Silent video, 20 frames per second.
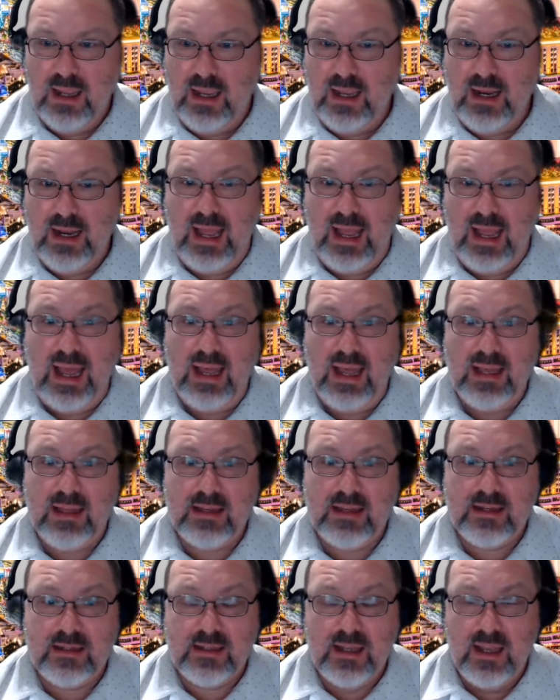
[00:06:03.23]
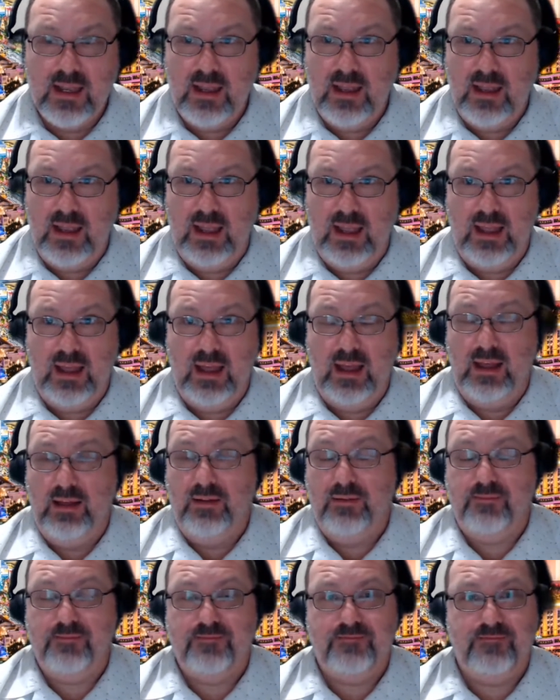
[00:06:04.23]
it has
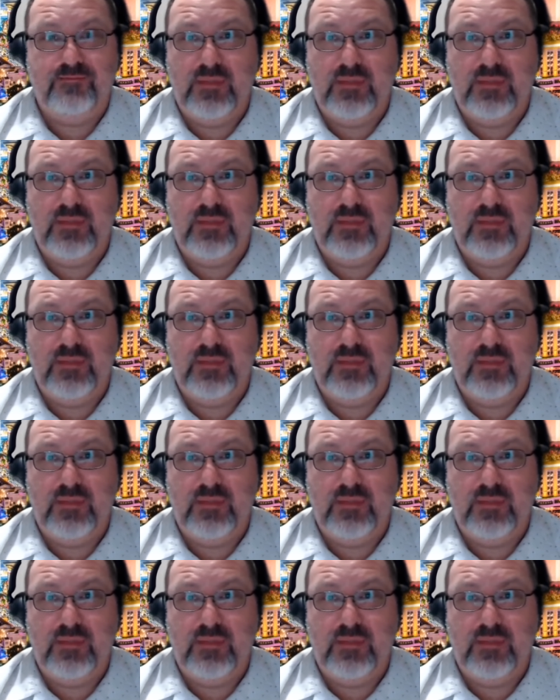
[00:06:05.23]
uh,